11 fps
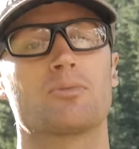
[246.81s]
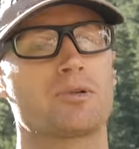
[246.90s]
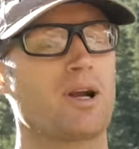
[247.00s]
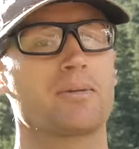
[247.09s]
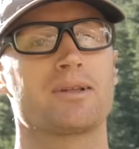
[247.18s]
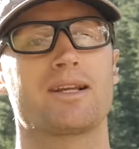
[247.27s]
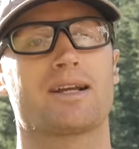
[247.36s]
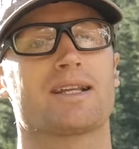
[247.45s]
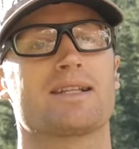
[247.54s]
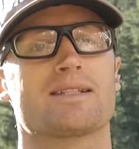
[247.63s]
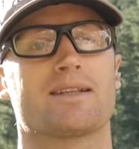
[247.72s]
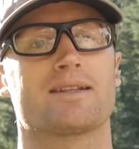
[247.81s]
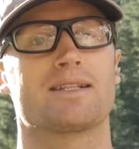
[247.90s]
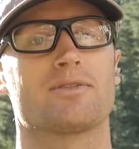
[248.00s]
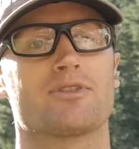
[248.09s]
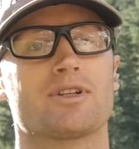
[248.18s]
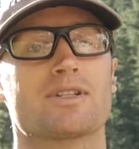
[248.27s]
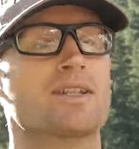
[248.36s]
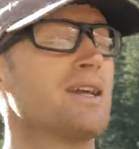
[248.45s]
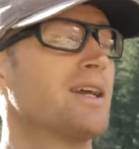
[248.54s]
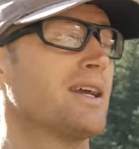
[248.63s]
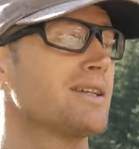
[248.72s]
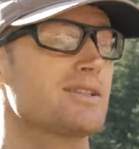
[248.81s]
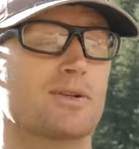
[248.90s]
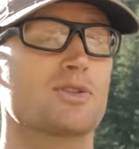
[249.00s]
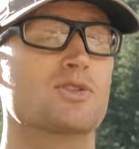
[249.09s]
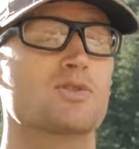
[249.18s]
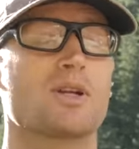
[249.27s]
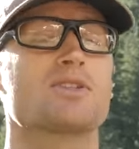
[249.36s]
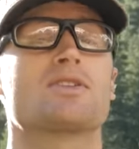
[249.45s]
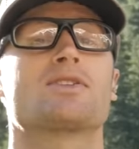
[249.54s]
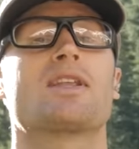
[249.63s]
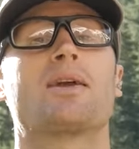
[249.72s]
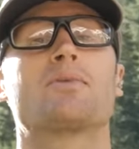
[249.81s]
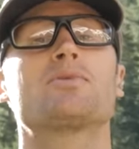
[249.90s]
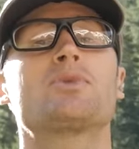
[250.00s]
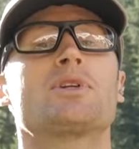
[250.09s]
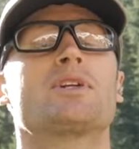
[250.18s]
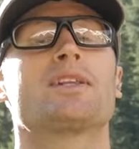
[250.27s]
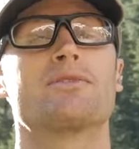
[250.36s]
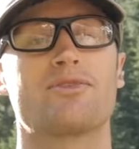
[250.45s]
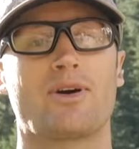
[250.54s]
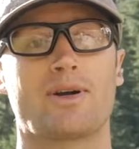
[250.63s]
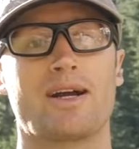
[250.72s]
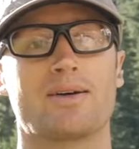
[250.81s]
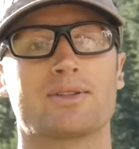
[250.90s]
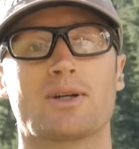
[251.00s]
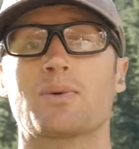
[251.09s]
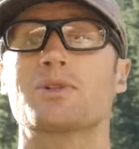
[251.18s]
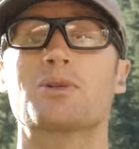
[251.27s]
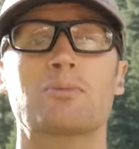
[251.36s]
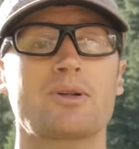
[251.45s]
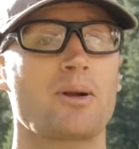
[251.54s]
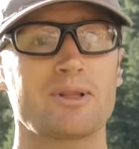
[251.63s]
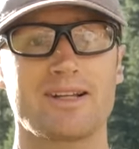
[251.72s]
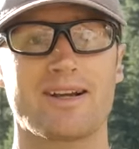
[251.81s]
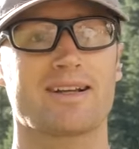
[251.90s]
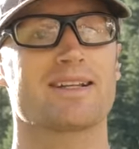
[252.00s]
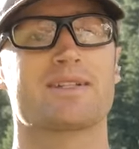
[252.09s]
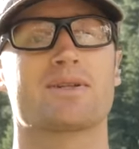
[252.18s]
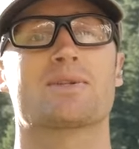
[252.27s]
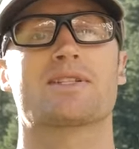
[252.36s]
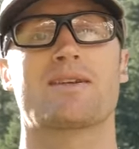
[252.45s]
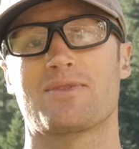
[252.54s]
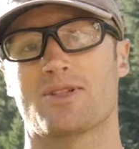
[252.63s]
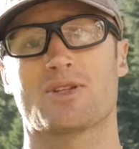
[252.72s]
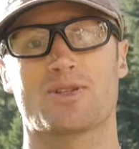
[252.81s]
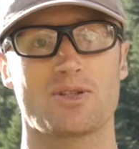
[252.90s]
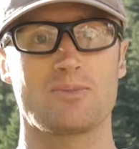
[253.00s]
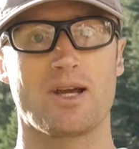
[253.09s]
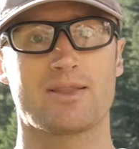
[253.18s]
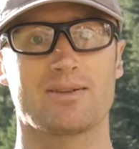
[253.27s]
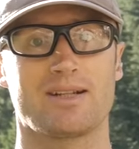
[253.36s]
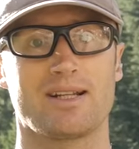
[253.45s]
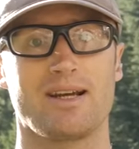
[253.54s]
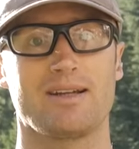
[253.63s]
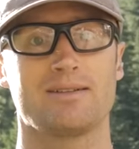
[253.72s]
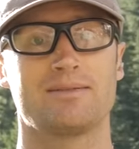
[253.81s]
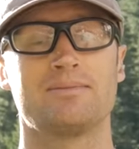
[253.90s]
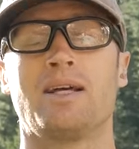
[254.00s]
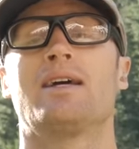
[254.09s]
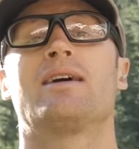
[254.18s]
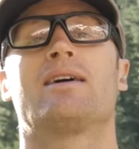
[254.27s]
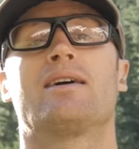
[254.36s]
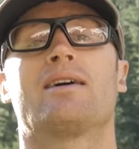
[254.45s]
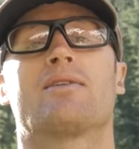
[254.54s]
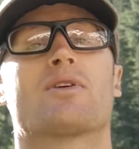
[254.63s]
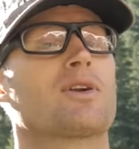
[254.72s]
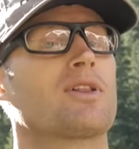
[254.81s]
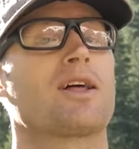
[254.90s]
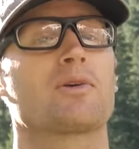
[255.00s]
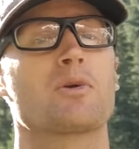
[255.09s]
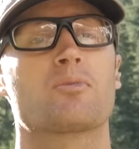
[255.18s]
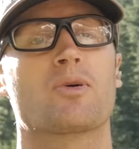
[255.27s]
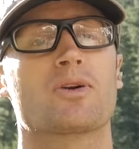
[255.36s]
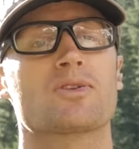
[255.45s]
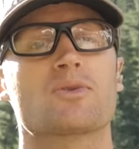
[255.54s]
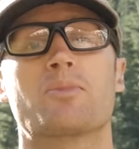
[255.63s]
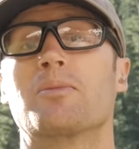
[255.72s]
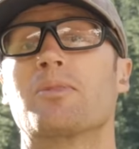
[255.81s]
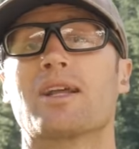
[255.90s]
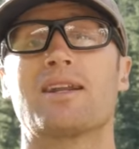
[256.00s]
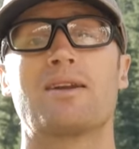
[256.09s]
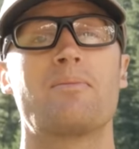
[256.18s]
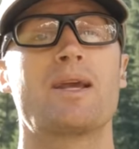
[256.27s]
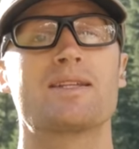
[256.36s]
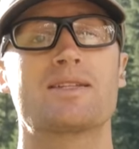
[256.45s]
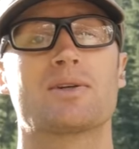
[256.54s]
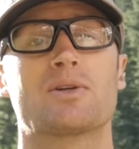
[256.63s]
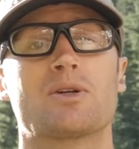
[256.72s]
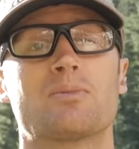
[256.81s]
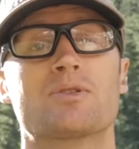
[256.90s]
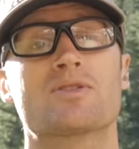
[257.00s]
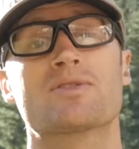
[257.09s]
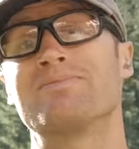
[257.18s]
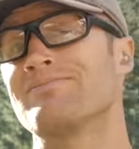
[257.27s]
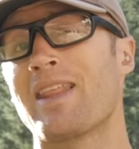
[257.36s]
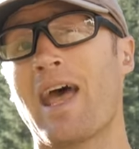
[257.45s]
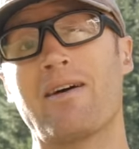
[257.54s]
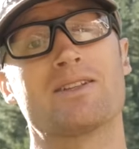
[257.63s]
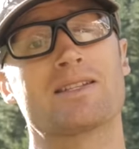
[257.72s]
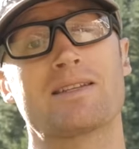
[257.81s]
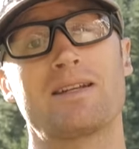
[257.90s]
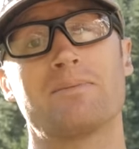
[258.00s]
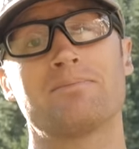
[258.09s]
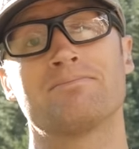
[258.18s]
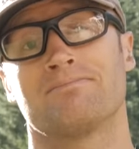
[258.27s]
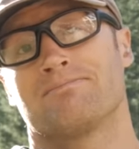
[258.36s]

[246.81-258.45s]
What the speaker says: probably not going to tell the difference until you stretch this thing really far out there, which you're probably not going to do with 7.62x39. Heard a lot of reports of people getting amazing groups, haven't seen them,